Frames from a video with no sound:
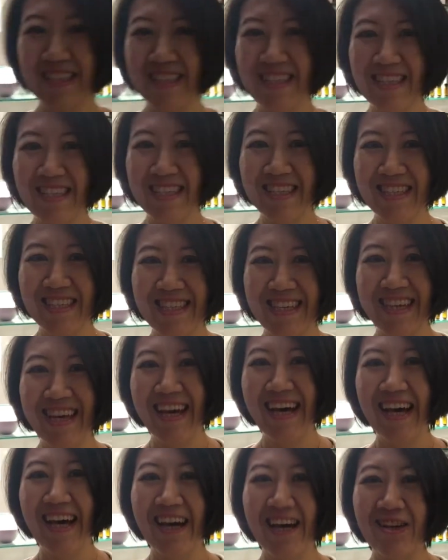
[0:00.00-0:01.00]
we're back.
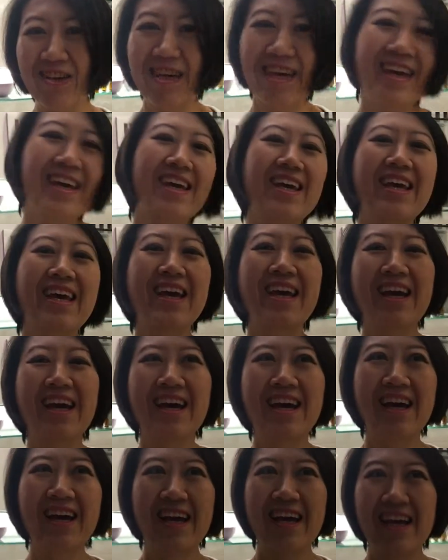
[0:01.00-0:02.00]
Okay.
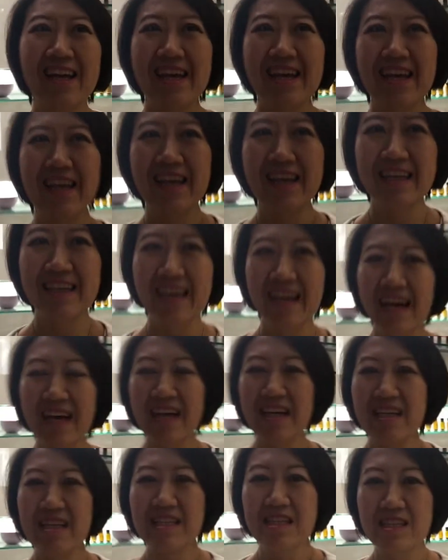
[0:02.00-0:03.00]
Turn that down.
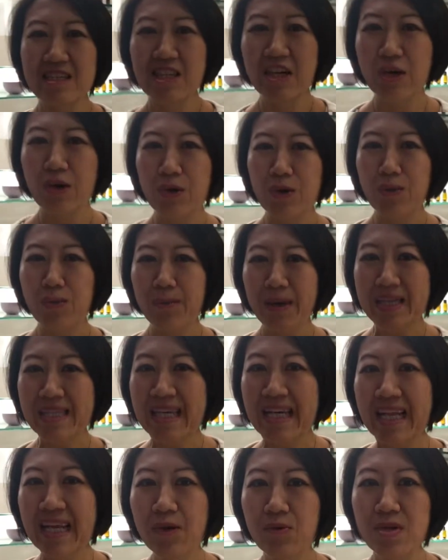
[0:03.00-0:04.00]
Okay. So yeah.
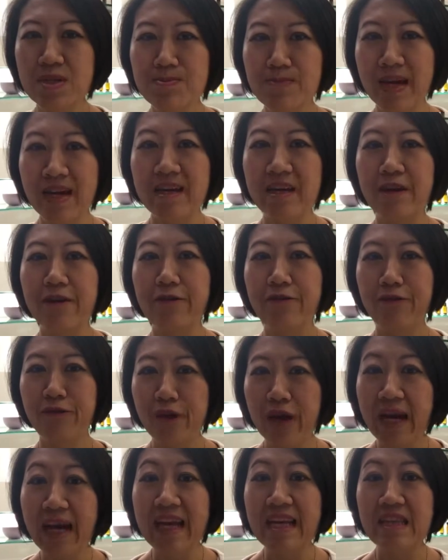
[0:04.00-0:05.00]
basically, it was my
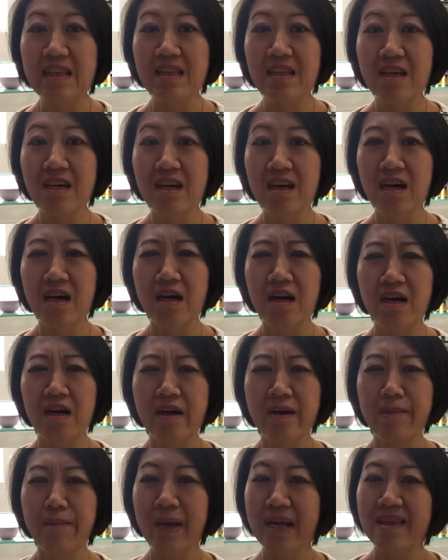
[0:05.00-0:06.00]
girlfriend. Uh, uh
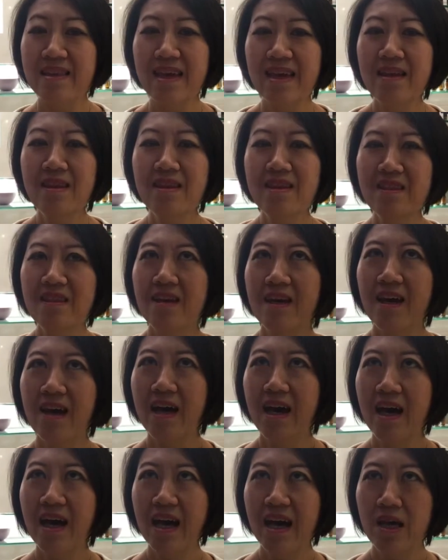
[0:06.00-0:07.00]
back then,
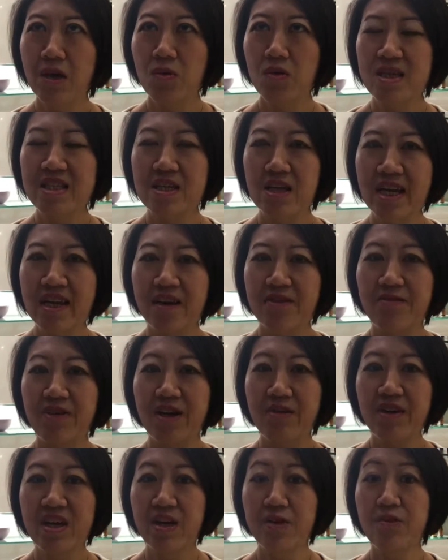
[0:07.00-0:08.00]
uh, it was kind of
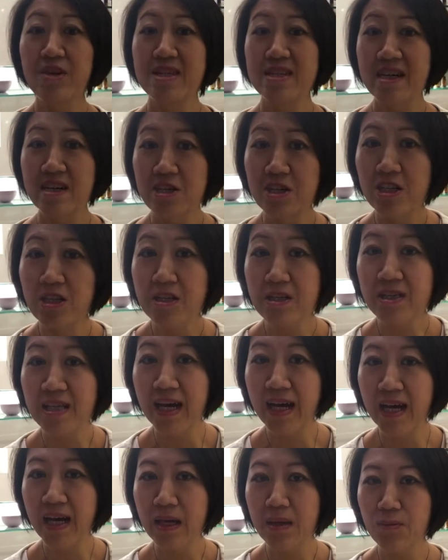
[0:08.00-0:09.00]
having a recession
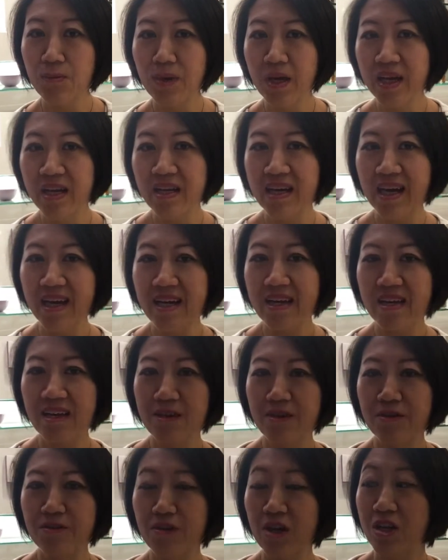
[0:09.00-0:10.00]
time when I
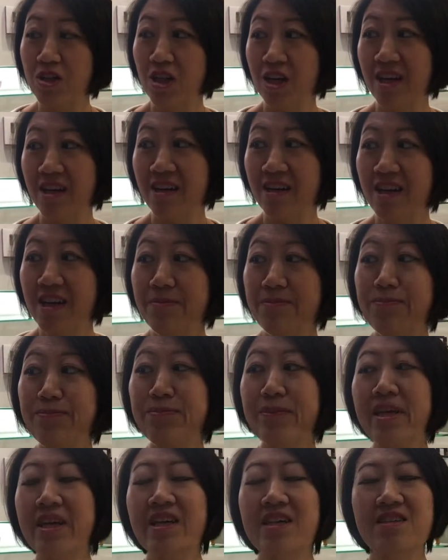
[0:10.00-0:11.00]
kind of graduated.
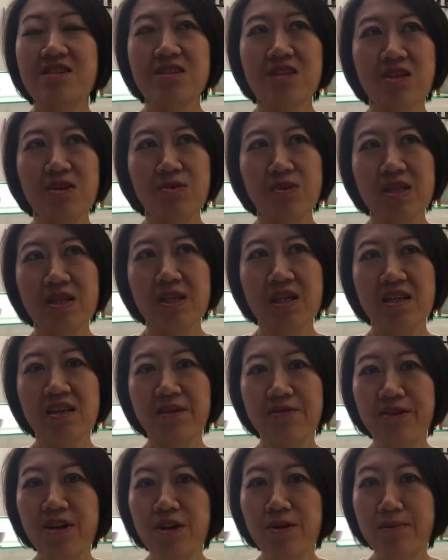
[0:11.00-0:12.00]
Yeah. So it was a
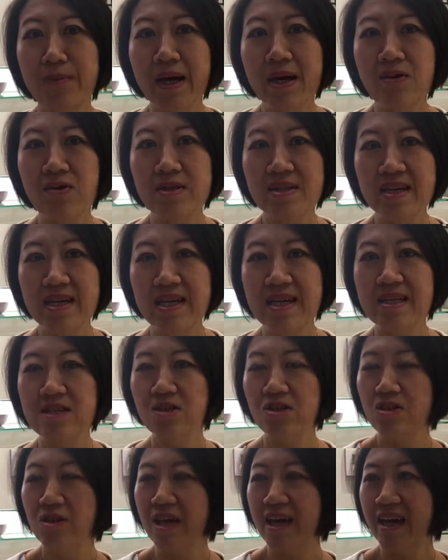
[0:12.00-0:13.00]
girlfriend of mine who
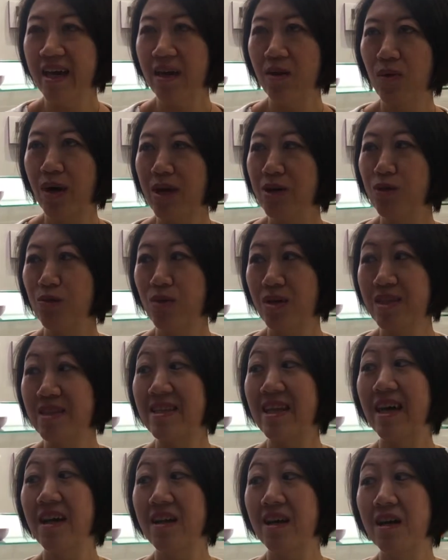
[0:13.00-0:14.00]
says, you know, hey, why don't we
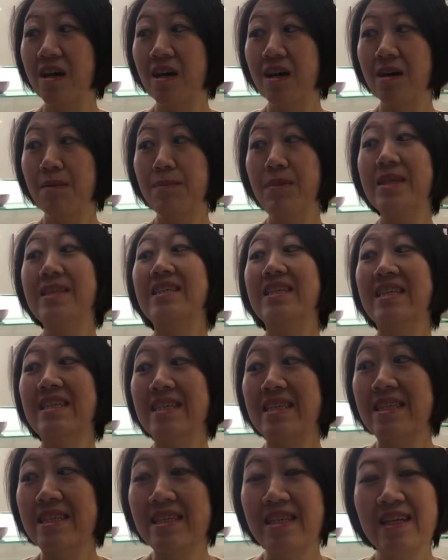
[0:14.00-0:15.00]
start a
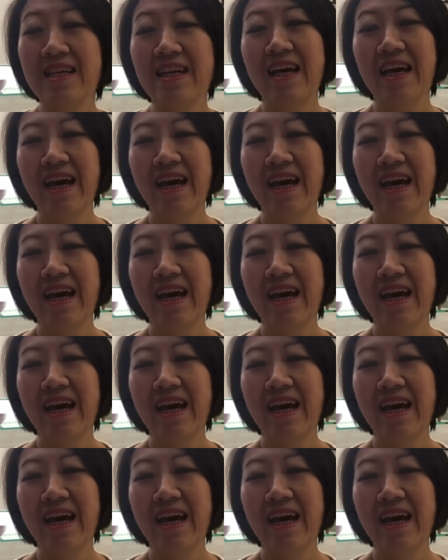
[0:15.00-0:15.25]
business?